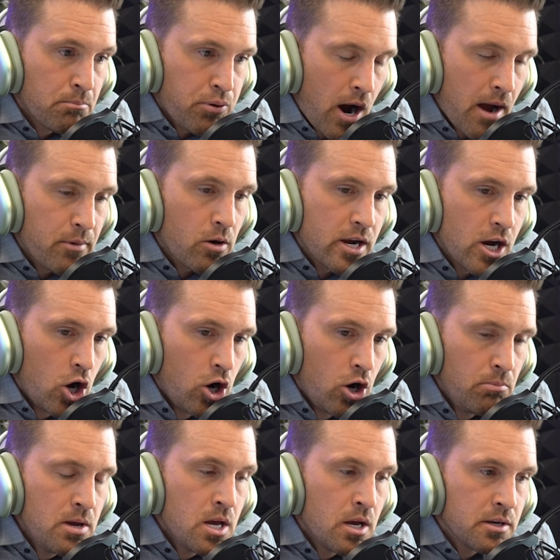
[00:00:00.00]
primary
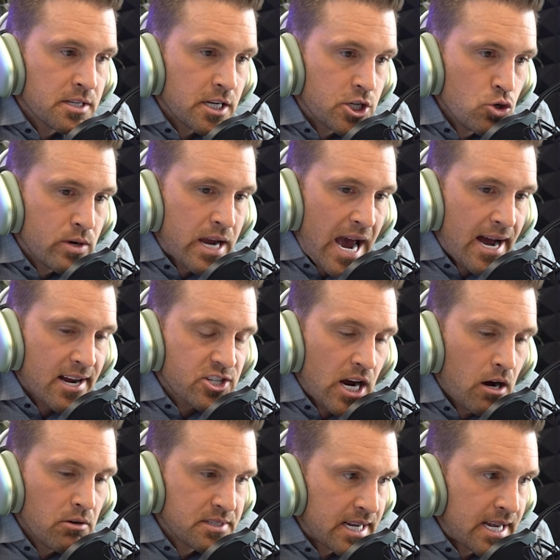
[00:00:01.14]
home to do cash
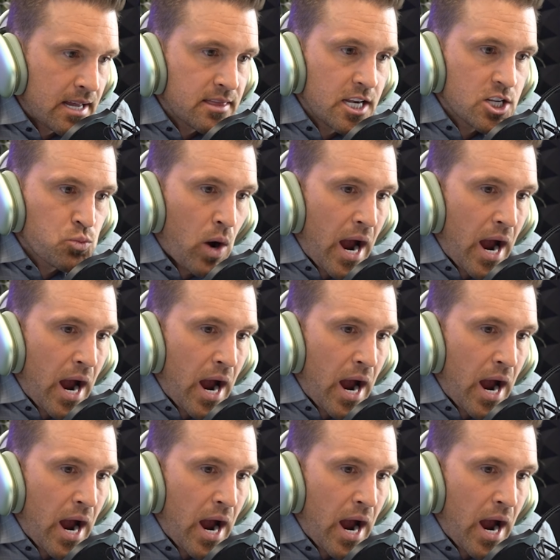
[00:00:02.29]
out to get this,